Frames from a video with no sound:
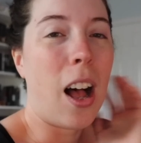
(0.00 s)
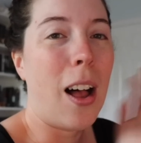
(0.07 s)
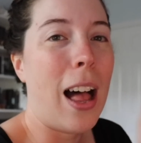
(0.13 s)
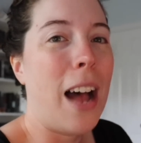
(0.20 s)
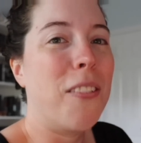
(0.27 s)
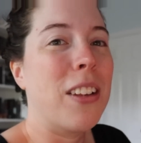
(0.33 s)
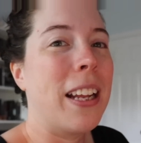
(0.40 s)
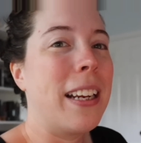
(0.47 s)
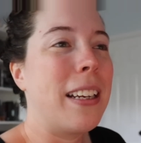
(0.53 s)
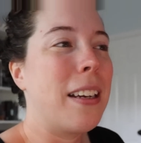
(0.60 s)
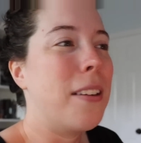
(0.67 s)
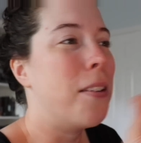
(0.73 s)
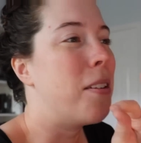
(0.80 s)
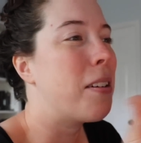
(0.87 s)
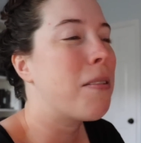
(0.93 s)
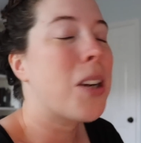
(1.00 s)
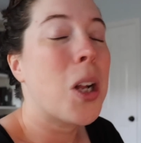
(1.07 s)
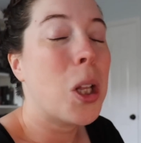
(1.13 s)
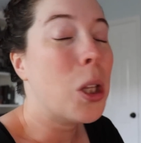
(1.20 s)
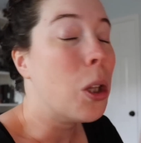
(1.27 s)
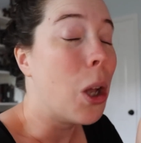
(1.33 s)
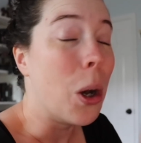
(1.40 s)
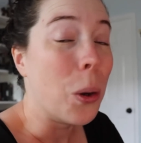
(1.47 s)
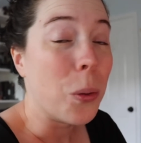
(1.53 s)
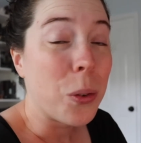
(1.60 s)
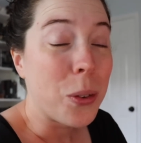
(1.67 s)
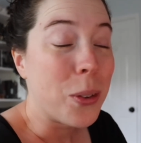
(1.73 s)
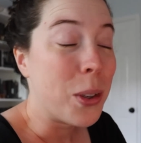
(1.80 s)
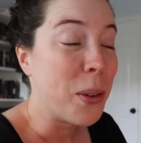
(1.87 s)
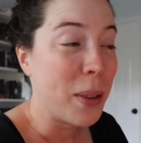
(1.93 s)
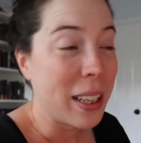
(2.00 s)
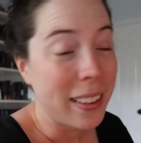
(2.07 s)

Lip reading: I'll have like close to an